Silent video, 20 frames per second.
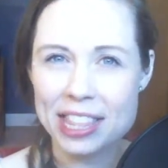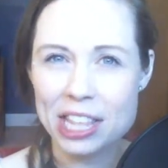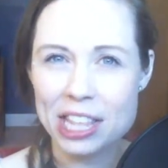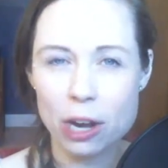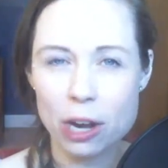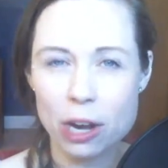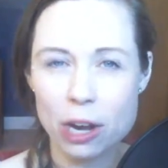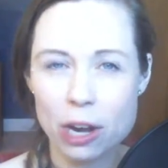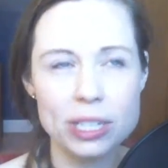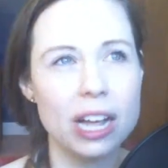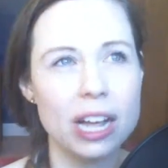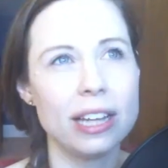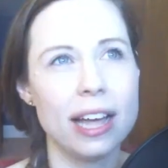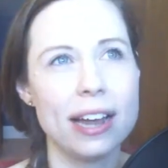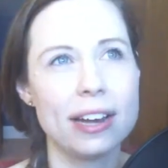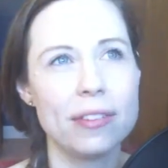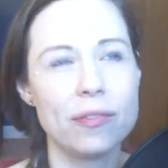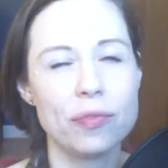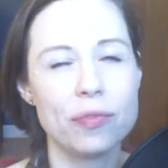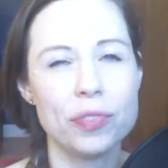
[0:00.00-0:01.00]
There was a
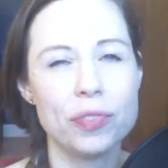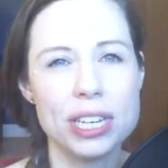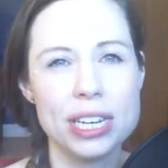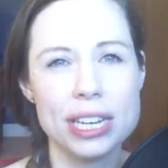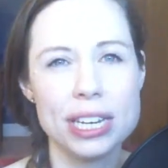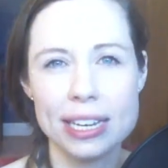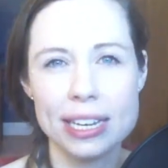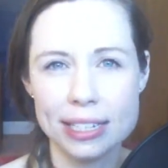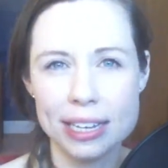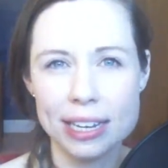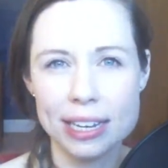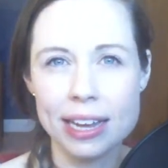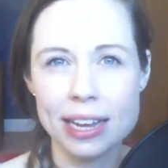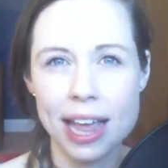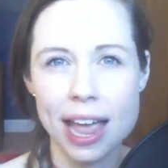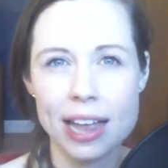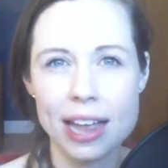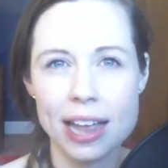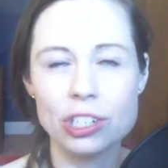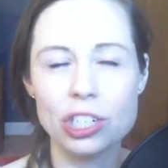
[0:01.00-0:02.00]
lot of teasing
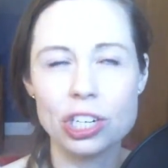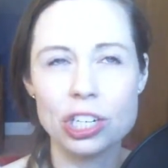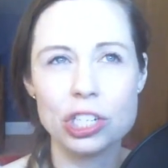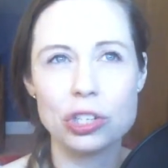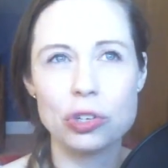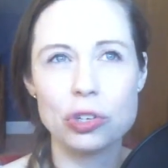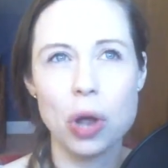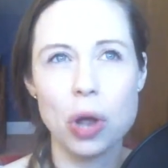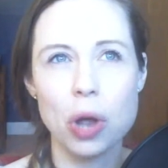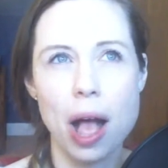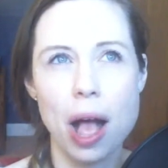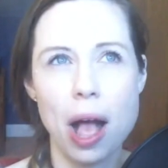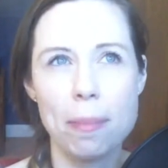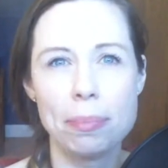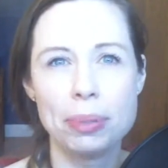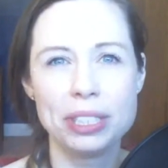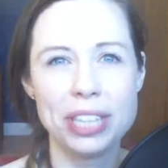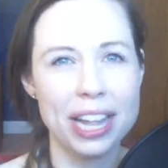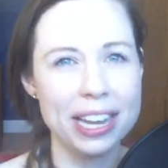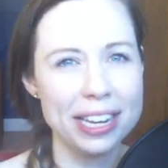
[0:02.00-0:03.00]
and just
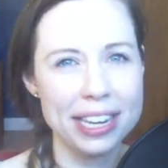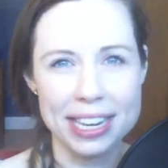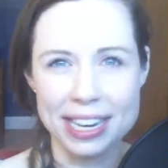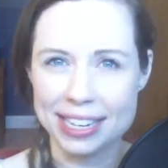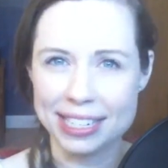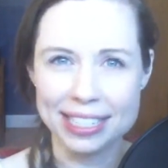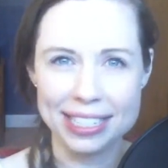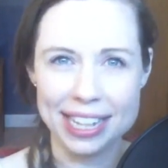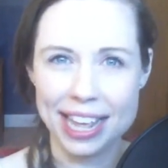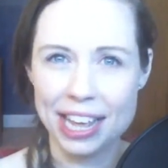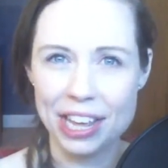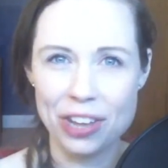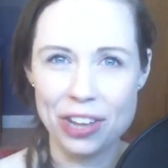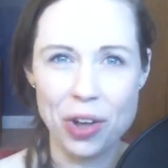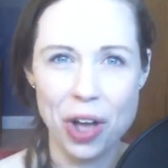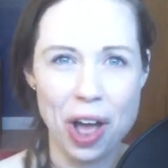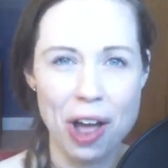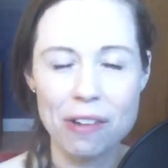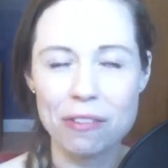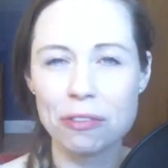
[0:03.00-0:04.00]
bluntness that you
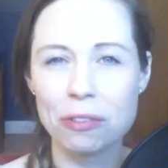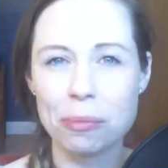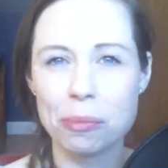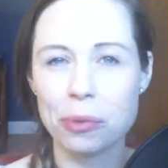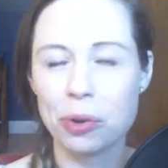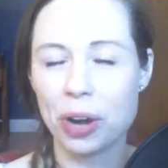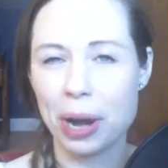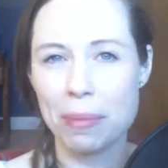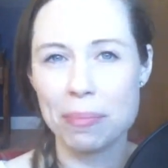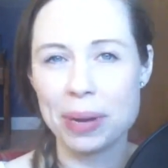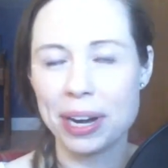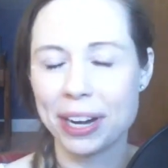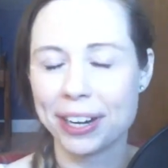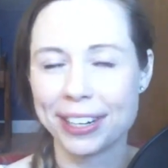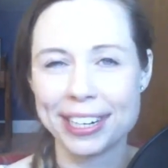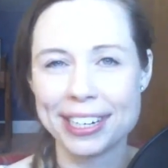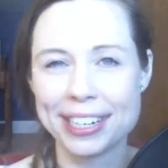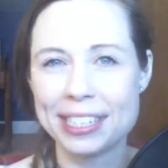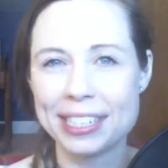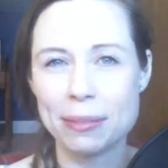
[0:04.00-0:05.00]
got from
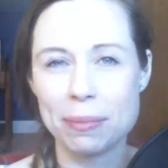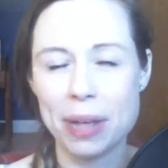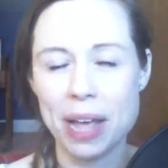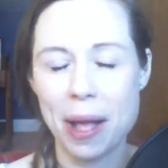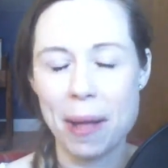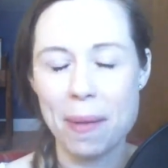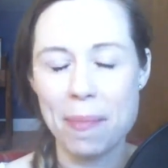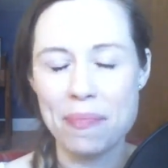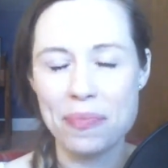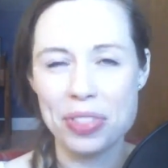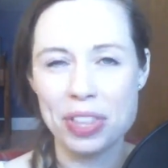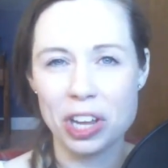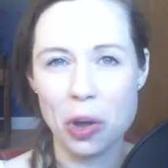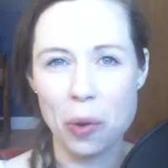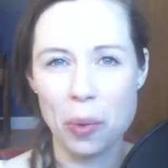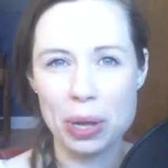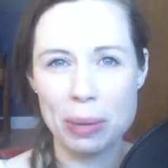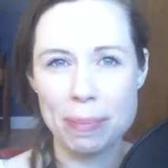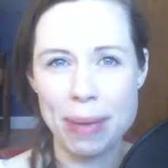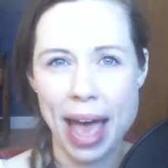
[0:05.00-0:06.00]
grandparents
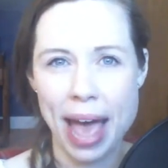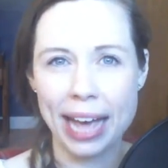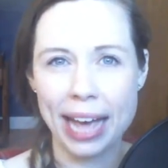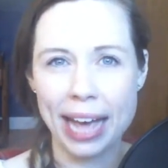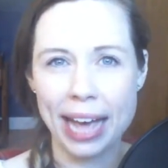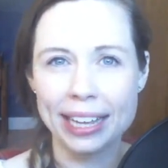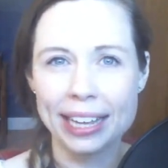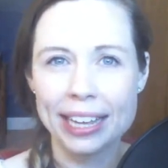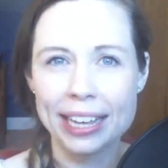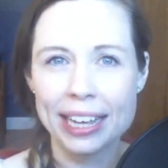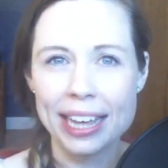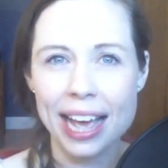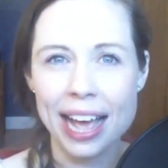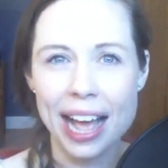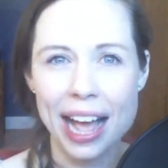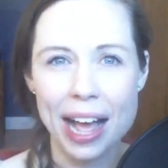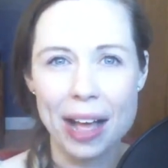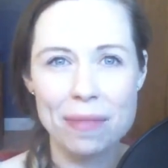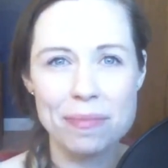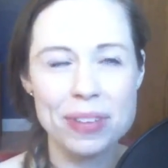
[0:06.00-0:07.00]
going back.
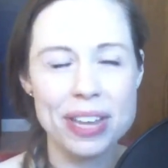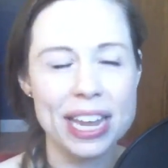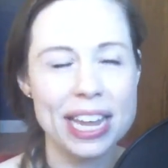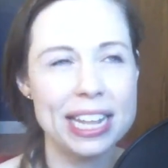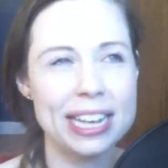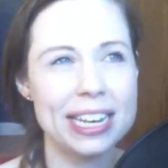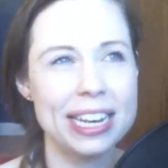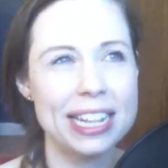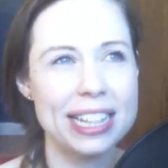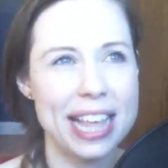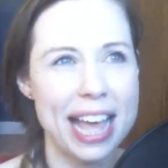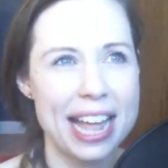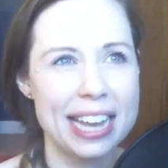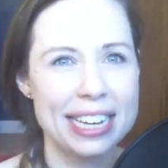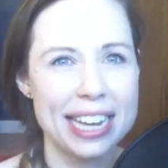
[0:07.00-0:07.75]
That